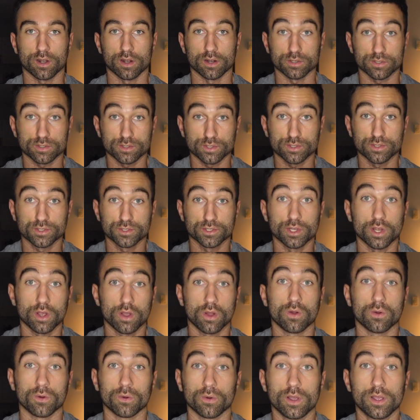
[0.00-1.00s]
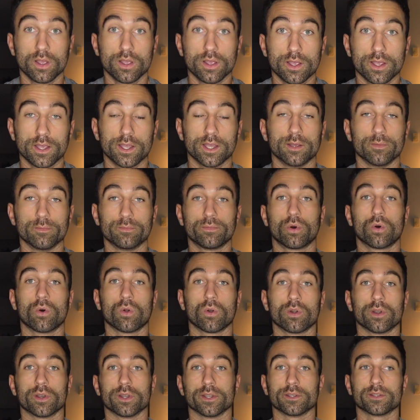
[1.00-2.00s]
are so
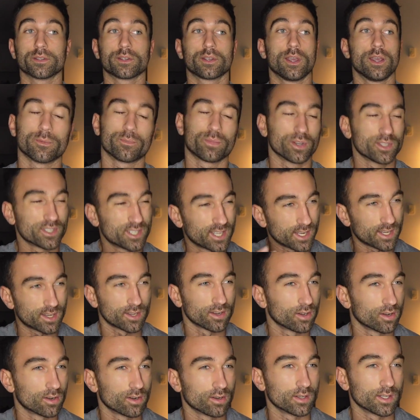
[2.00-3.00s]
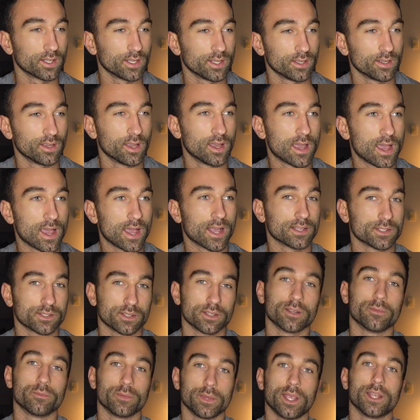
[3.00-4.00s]
important, particularly as
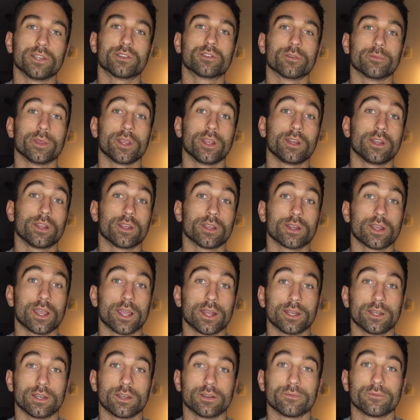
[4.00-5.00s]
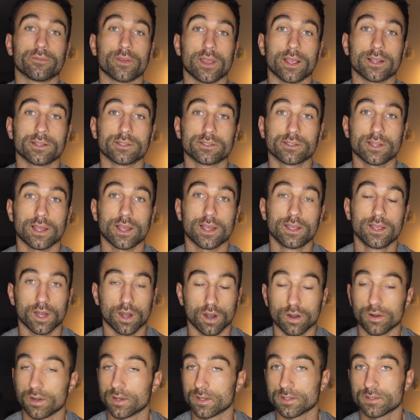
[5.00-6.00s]
an intermediate and an advanced
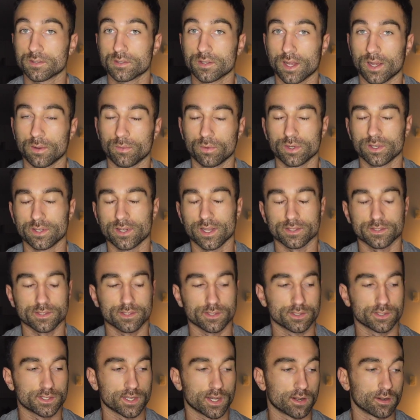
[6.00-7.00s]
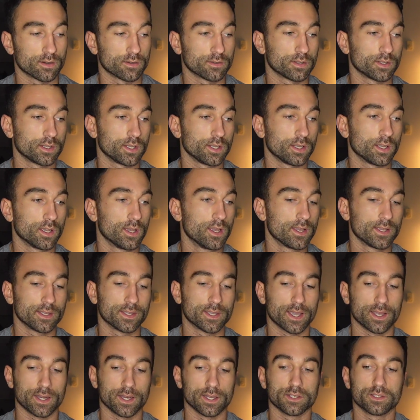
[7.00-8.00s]
artist. I wouldn't necessarily
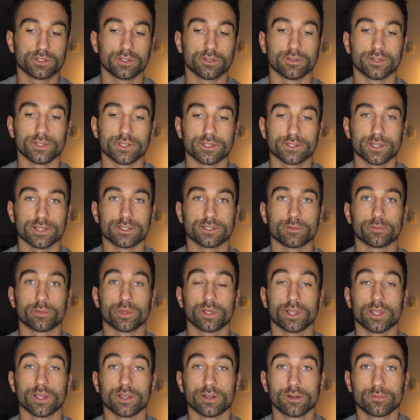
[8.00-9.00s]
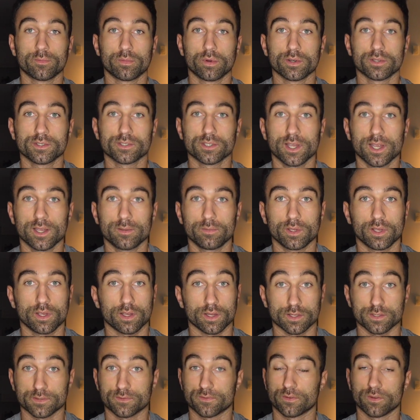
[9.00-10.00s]
get into this as a beginner per se,
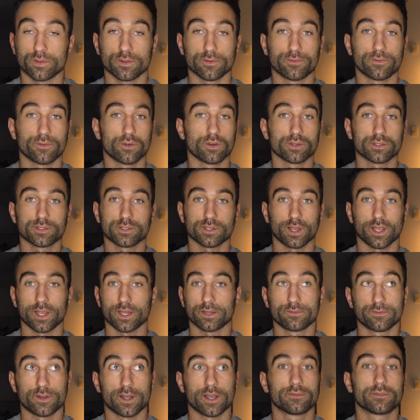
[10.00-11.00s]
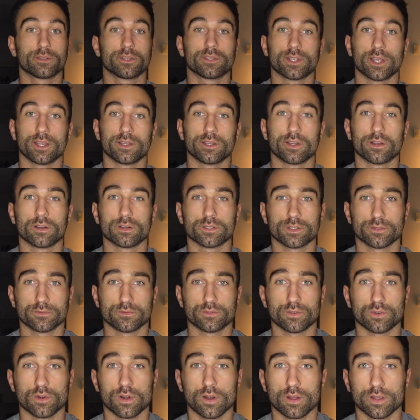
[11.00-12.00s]
because for the first like 5 to 10 years of
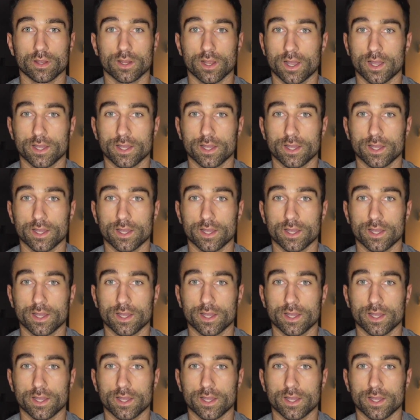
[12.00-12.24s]
drawing,